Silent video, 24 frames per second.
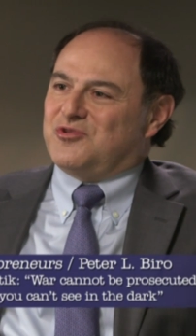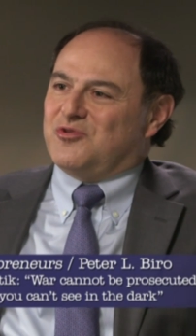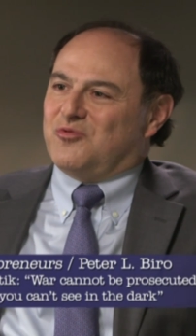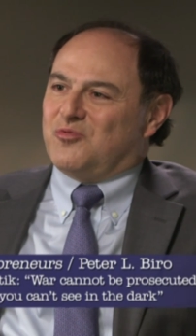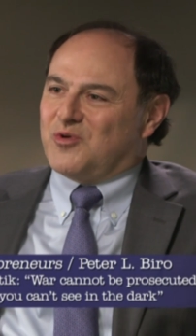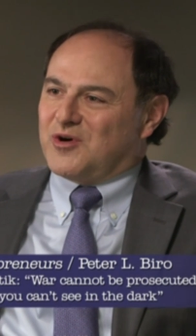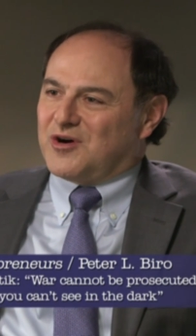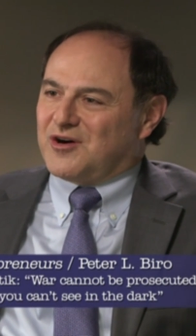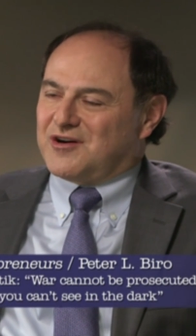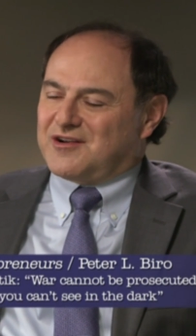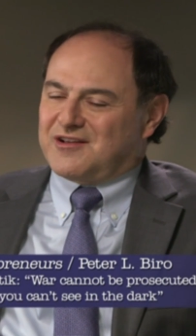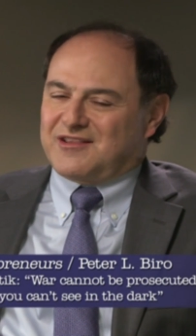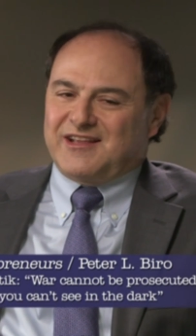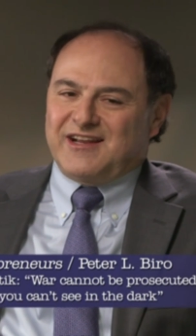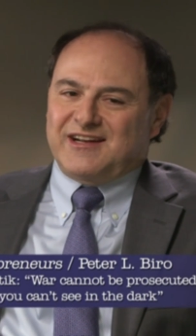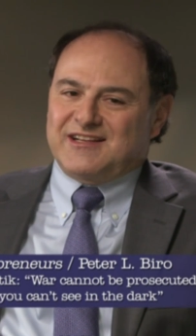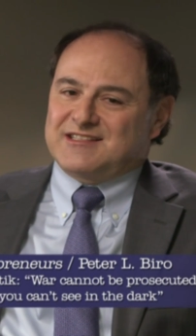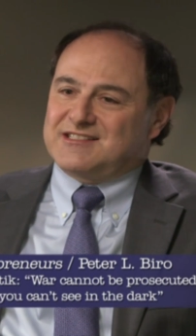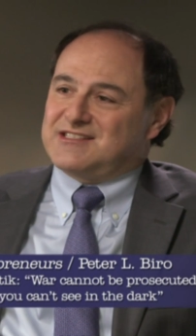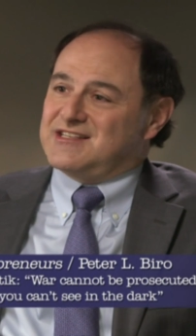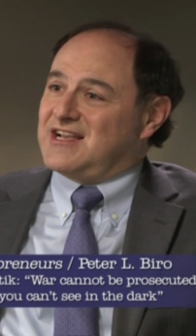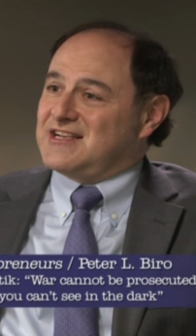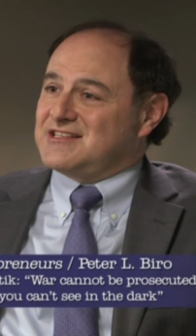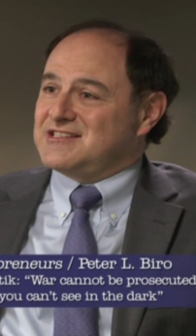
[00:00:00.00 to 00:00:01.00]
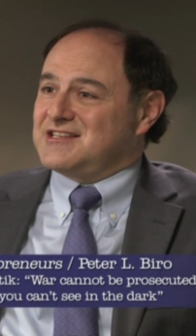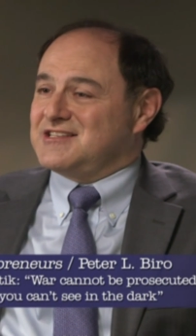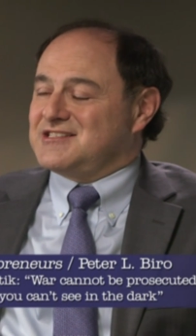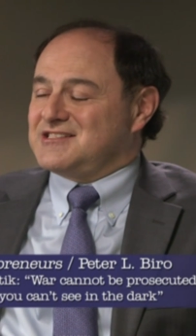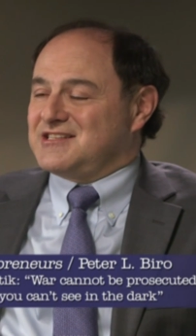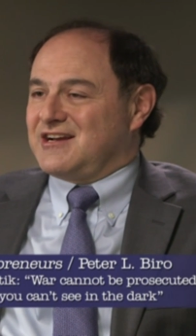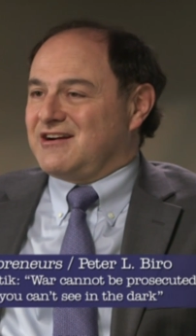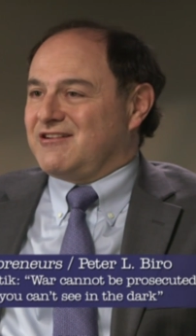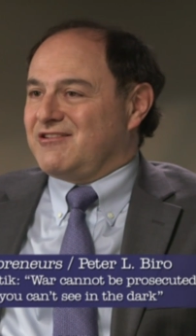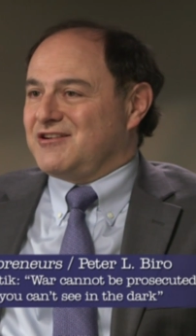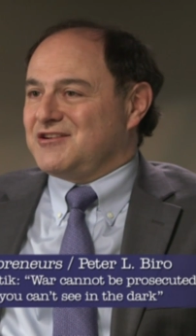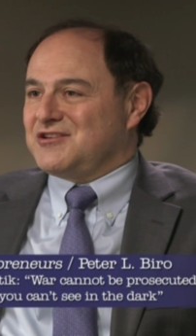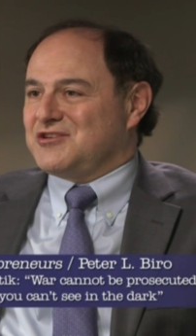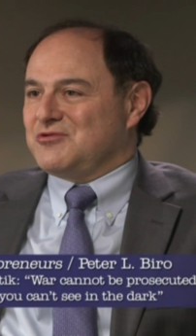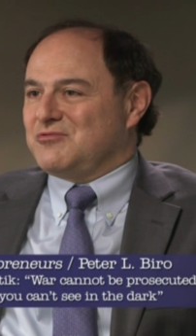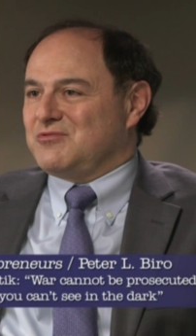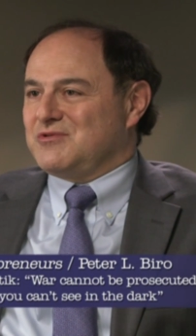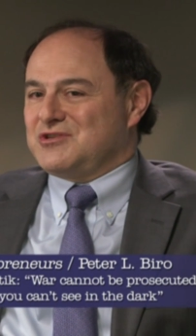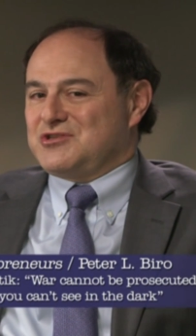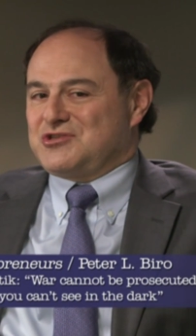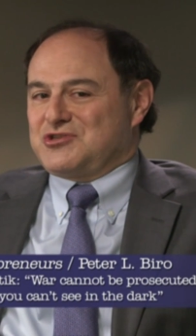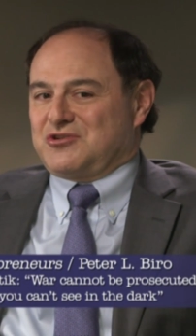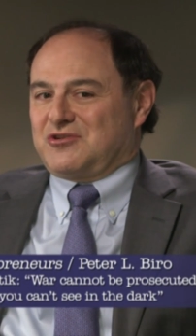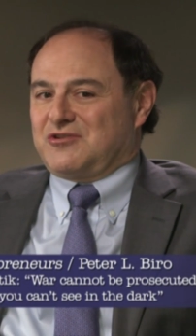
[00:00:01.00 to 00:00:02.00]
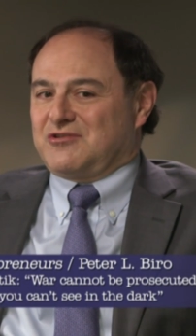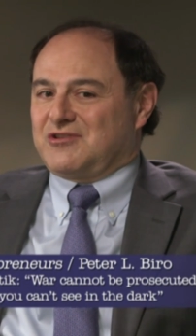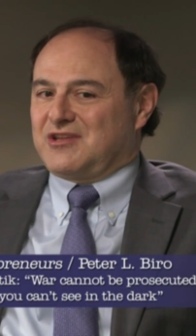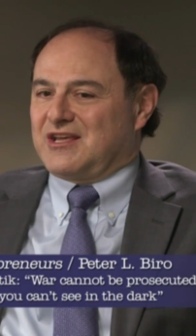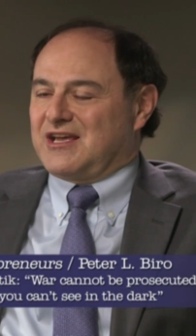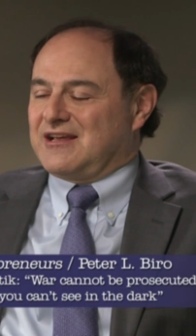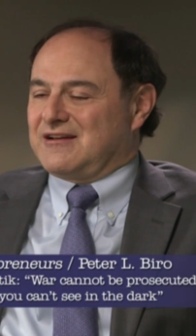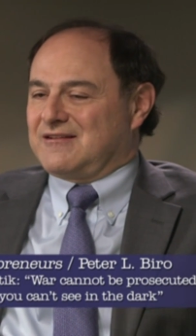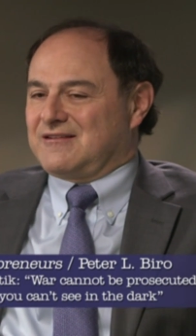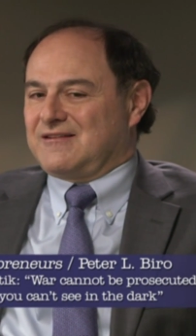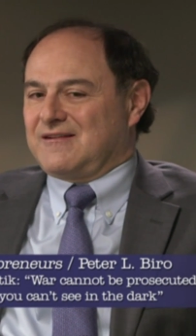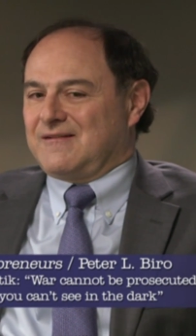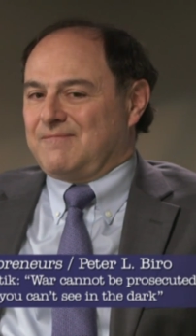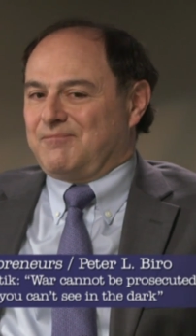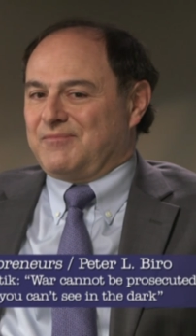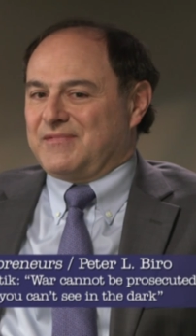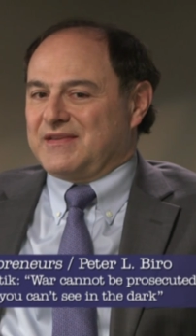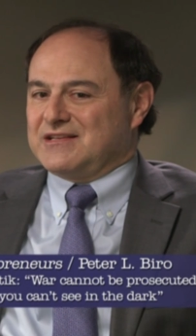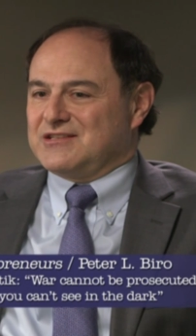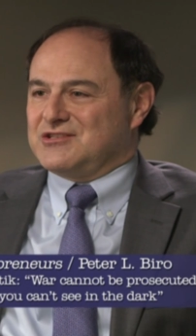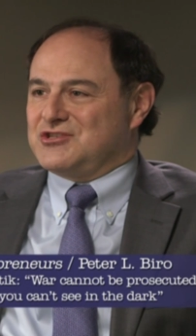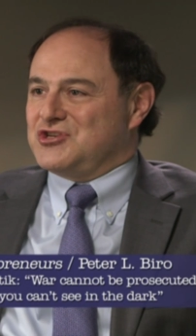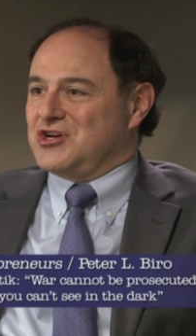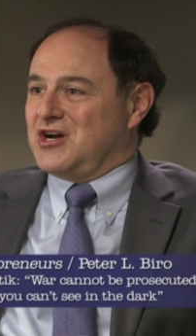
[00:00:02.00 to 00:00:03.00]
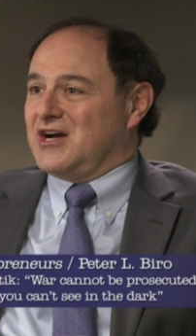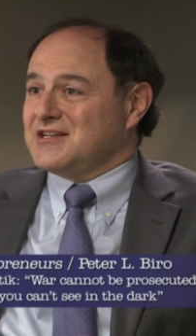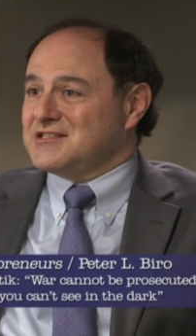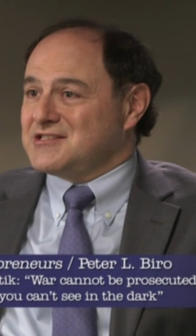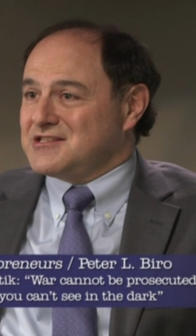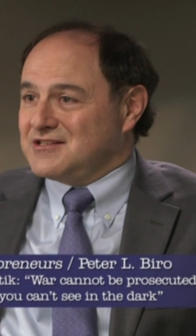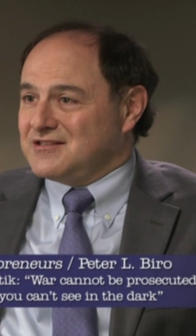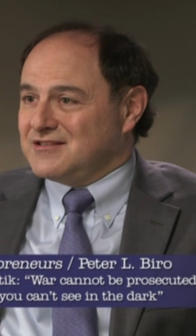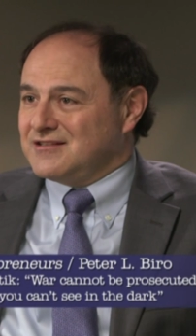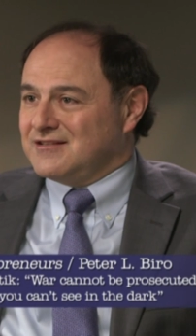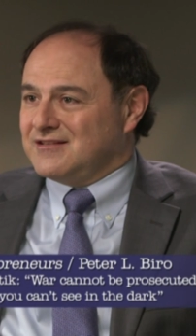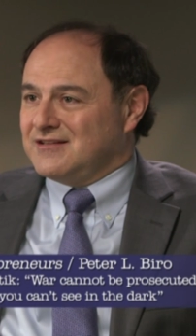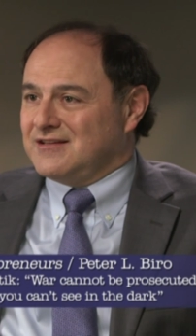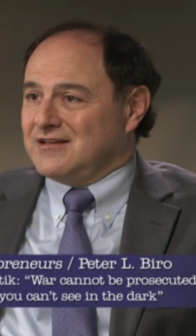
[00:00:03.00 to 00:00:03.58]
the work that is necessary to ensure that just